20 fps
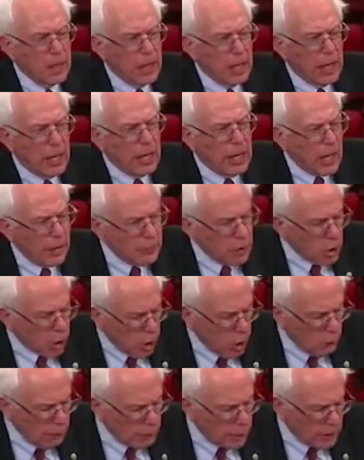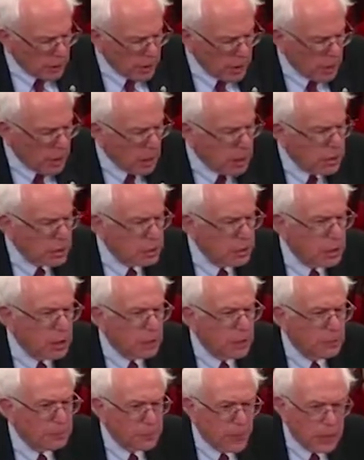And I would hope very much
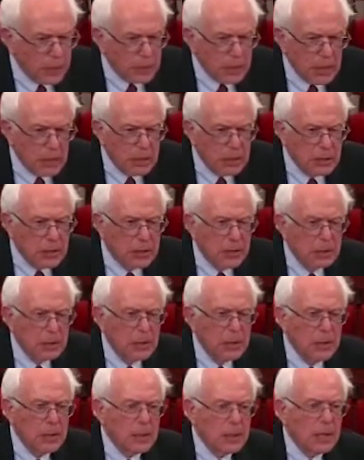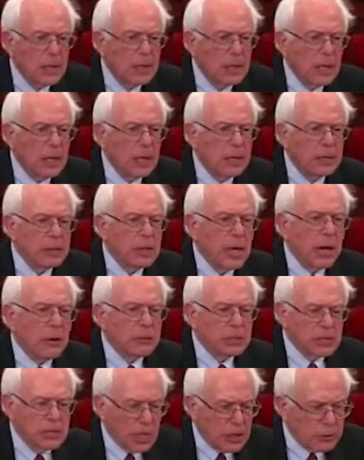that the President and
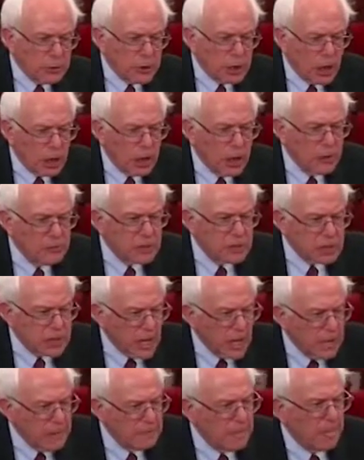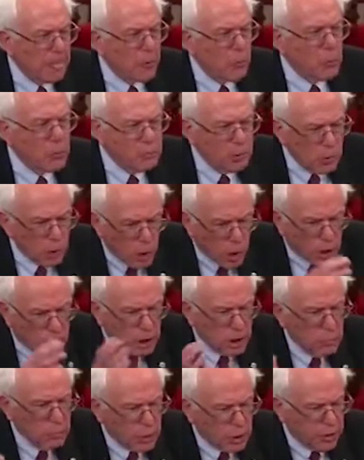our Secretary of State will be
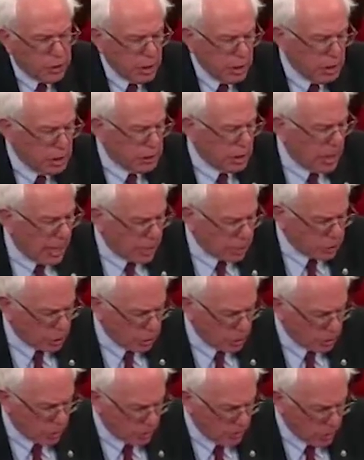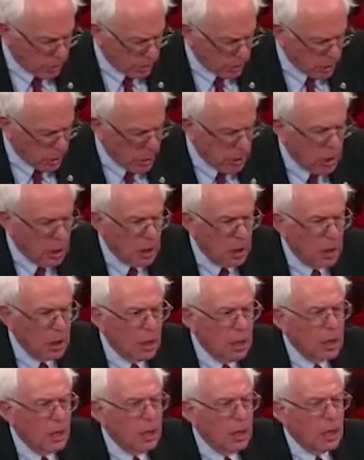working with the international community
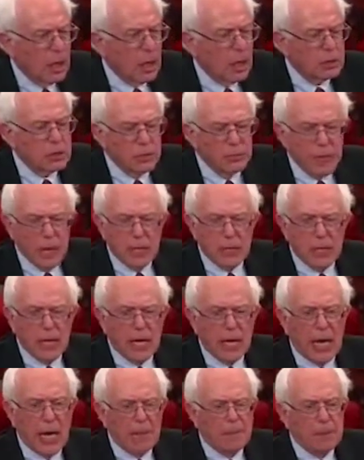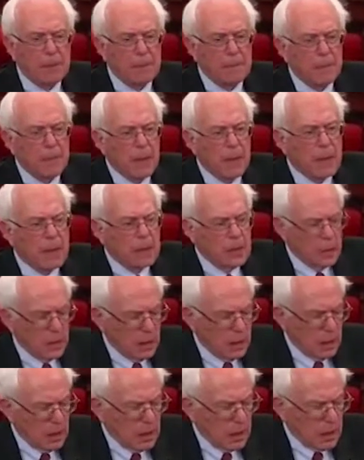to make that happen.
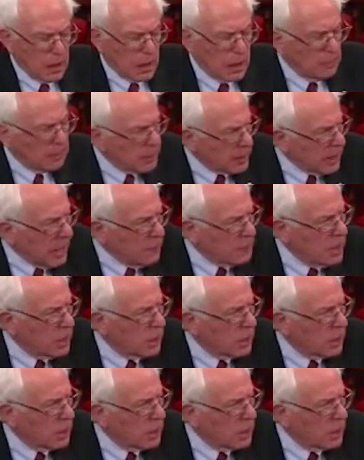But let me